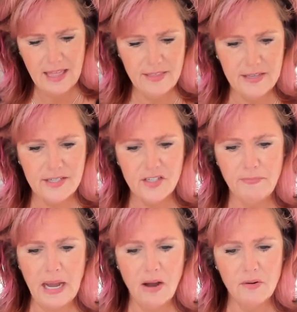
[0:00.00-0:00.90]
This is
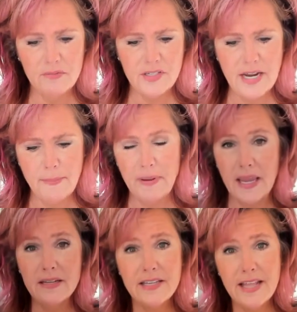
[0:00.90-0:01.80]
about stepping
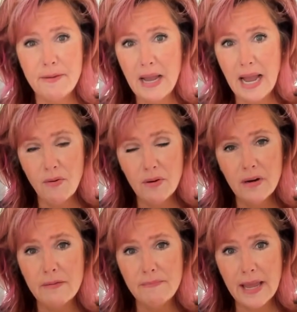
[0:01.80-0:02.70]
into that power
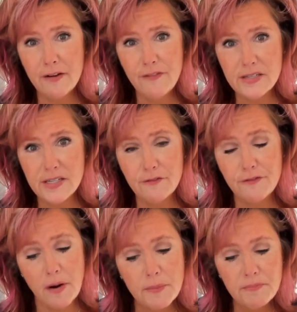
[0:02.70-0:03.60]
and manifesting
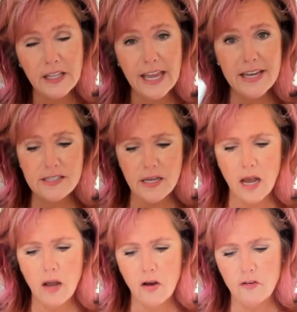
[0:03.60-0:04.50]
from a place
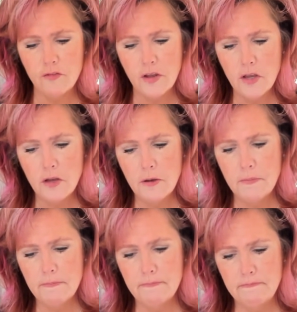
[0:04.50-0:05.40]
of
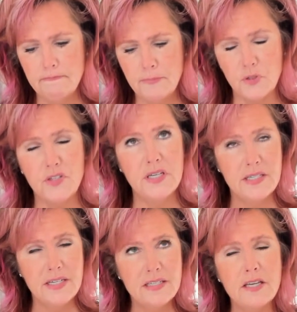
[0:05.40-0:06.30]

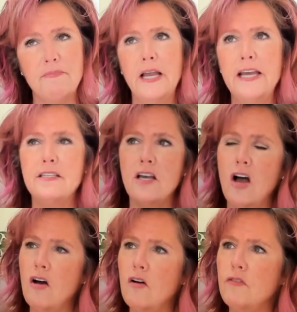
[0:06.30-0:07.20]
persistence, a place
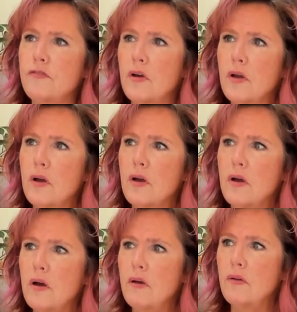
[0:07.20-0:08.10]
of
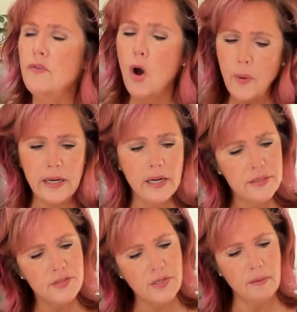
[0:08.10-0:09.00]

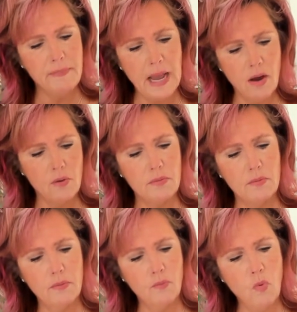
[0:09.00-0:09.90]
knowingness about
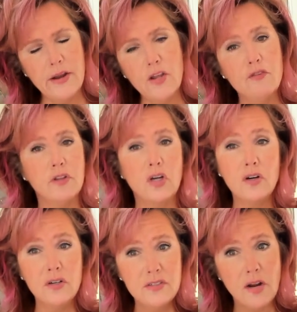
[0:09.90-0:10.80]
what you've
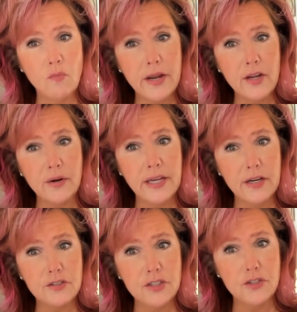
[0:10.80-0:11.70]
learned and what you're
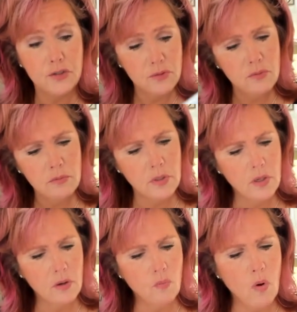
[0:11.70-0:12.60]
here to do,
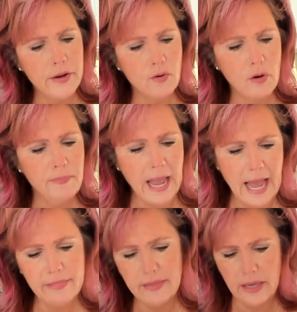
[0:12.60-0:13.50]
what your
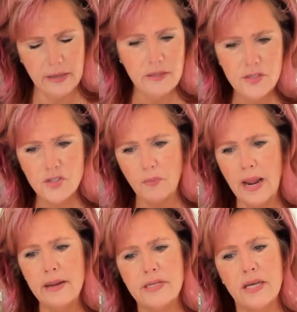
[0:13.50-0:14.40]
path is,
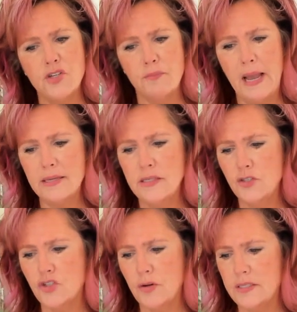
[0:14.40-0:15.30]
right? Desert
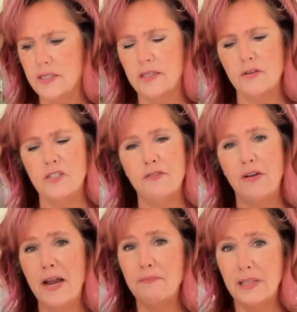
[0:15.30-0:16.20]
passage, trust that there's a
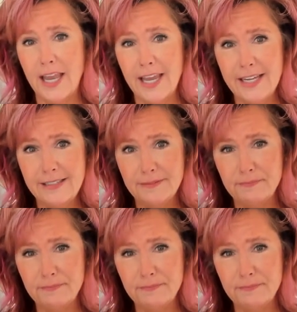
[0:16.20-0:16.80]
divine plan.